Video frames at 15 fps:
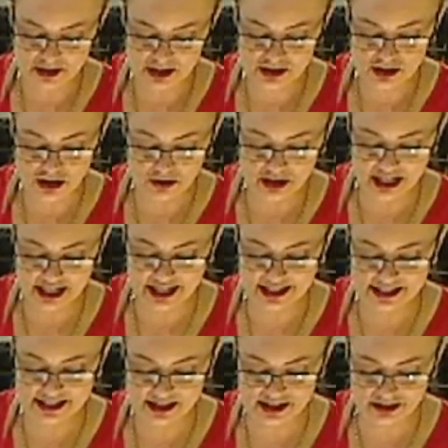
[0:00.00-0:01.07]
sold in
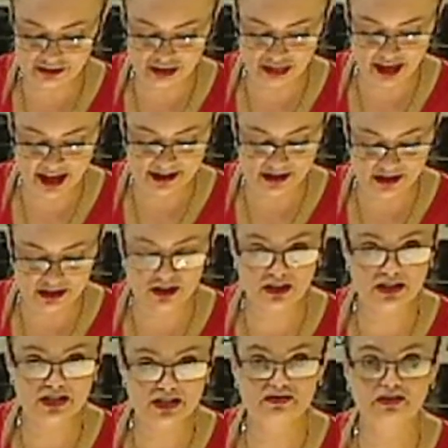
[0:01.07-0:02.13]
excess of
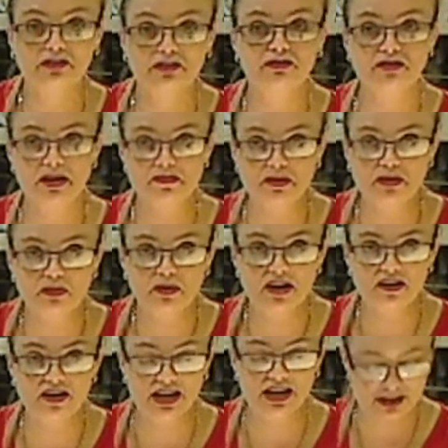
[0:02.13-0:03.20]
$1,000 for February,